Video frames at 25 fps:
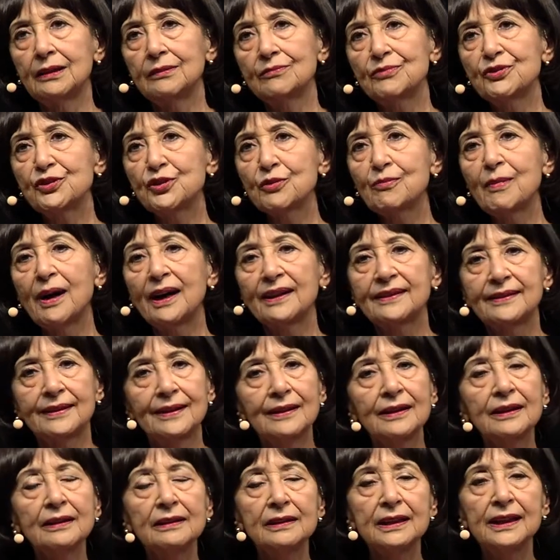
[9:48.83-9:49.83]

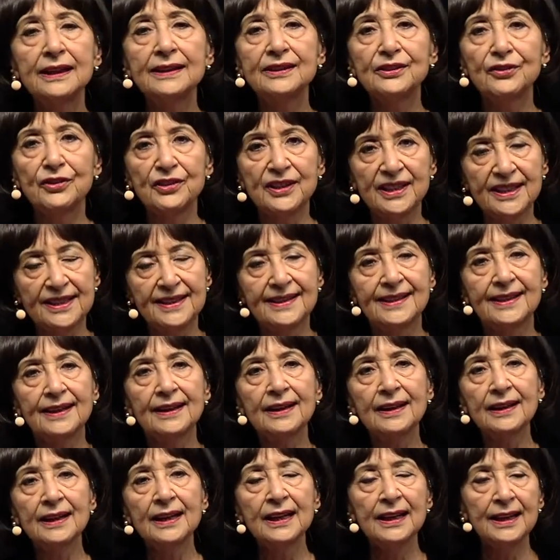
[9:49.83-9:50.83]
Sumatra,
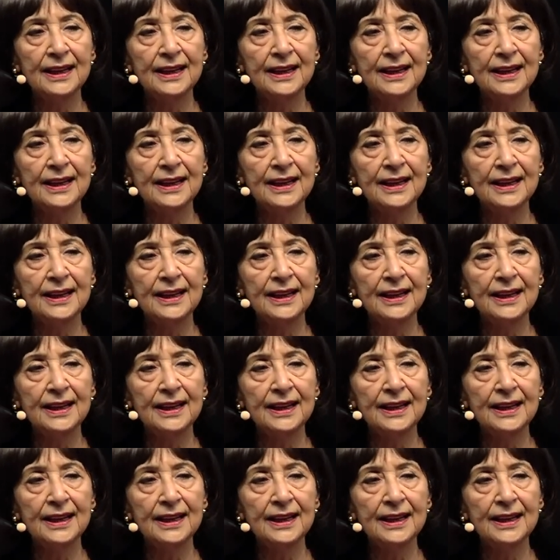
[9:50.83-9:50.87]
Indonesia.